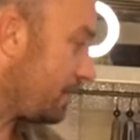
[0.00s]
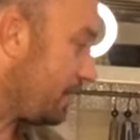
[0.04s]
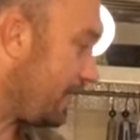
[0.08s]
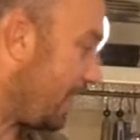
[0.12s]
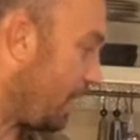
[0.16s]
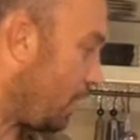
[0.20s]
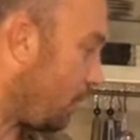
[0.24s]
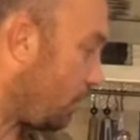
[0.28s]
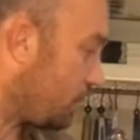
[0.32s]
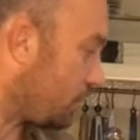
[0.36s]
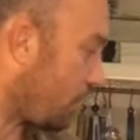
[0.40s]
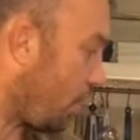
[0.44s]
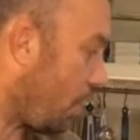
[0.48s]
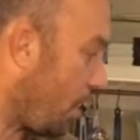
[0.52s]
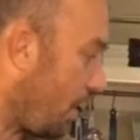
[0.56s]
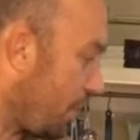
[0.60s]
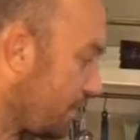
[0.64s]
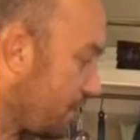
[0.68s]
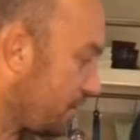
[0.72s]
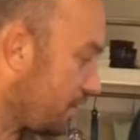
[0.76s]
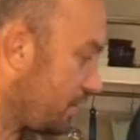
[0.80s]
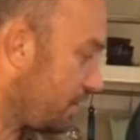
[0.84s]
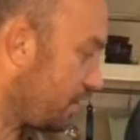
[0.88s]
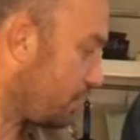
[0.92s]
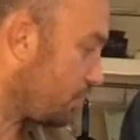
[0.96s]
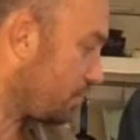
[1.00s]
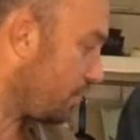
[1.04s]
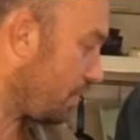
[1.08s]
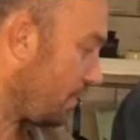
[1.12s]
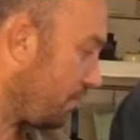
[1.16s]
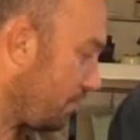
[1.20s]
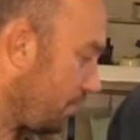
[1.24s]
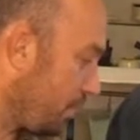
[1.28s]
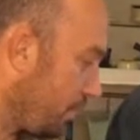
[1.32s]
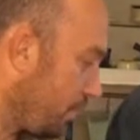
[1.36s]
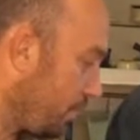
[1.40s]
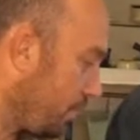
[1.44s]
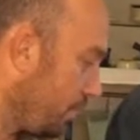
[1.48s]
now tossed the shrimp
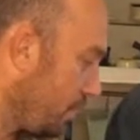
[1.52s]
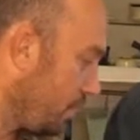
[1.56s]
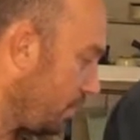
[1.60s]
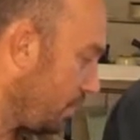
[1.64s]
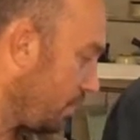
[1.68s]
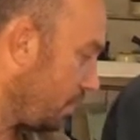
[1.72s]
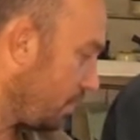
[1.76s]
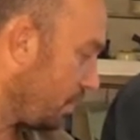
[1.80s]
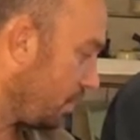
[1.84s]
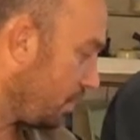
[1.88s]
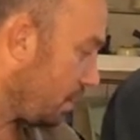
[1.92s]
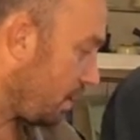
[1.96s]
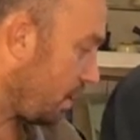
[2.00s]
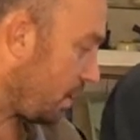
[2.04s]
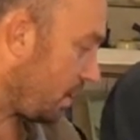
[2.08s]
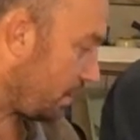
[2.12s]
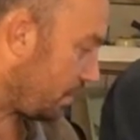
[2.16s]
and